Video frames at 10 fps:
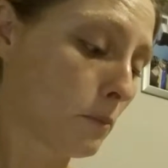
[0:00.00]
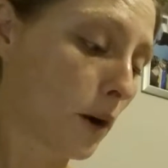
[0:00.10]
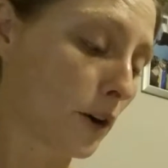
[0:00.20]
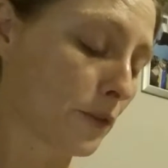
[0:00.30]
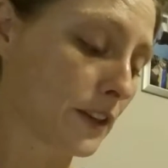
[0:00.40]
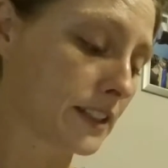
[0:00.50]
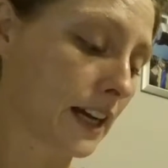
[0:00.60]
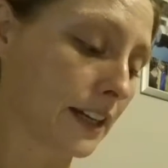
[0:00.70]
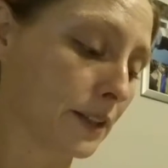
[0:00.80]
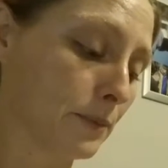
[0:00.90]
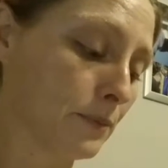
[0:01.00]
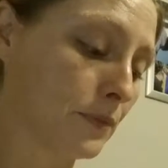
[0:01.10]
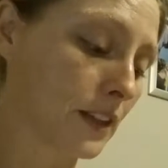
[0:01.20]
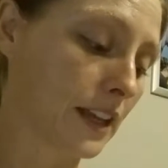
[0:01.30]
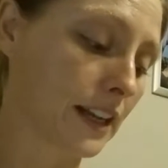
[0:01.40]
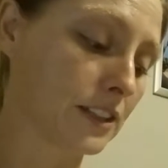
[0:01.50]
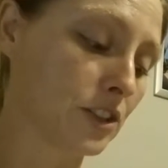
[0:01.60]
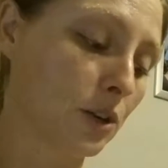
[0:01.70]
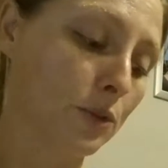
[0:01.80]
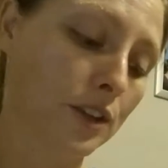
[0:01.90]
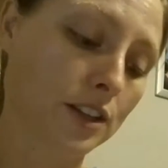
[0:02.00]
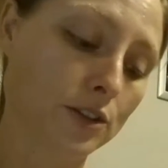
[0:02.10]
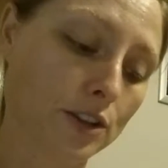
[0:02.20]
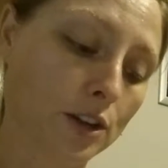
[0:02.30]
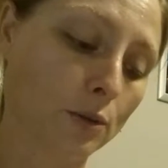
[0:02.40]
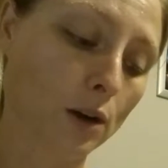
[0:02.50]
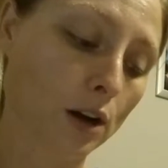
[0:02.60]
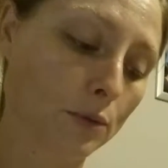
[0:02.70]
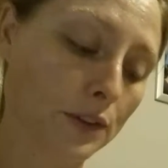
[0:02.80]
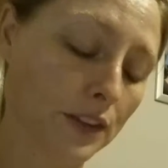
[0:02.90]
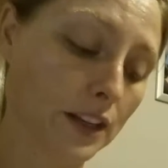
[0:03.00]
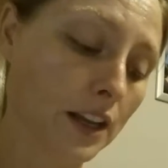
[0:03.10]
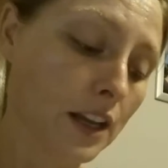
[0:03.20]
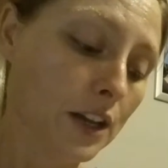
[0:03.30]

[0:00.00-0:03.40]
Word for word: perfect item. And I don't think you can go wrong with it.